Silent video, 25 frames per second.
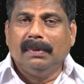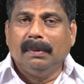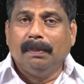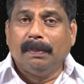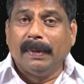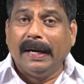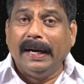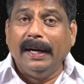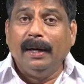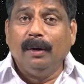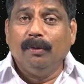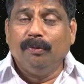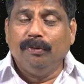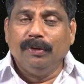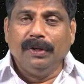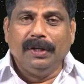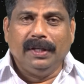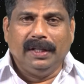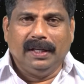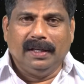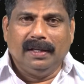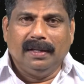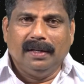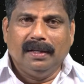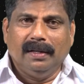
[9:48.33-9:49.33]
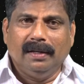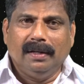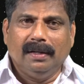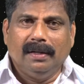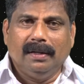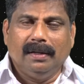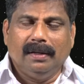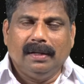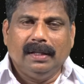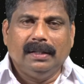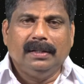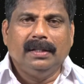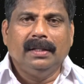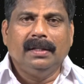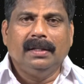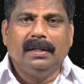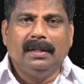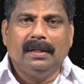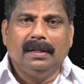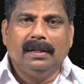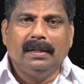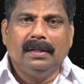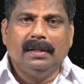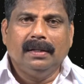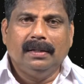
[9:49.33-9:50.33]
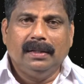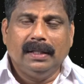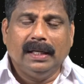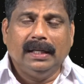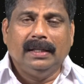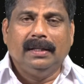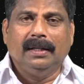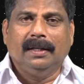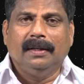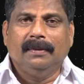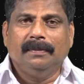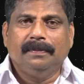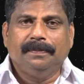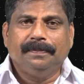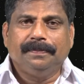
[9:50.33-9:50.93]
pride of India, Ratan Tata.